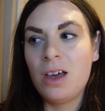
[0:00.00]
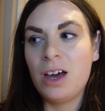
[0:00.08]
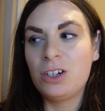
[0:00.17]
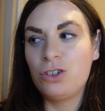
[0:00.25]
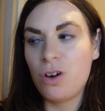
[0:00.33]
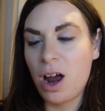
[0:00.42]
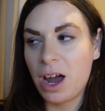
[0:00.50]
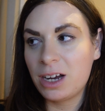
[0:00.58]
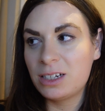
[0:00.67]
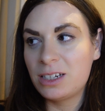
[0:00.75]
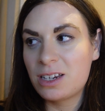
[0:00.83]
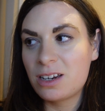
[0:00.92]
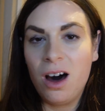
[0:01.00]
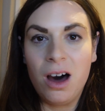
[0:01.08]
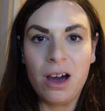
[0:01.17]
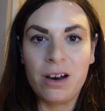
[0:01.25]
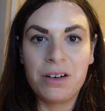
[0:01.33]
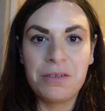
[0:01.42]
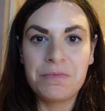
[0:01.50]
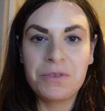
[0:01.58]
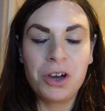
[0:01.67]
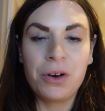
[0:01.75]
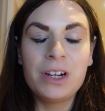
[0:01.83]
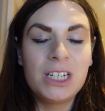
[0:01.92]
attract are
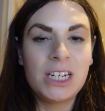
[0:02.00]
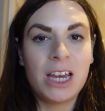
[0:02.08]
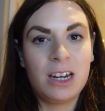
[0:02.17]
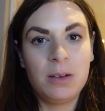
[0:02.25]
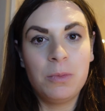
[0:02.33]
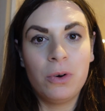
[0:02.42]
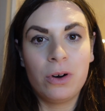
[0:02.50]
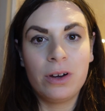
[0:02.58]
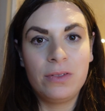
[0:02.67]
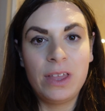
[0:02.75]
current anymore.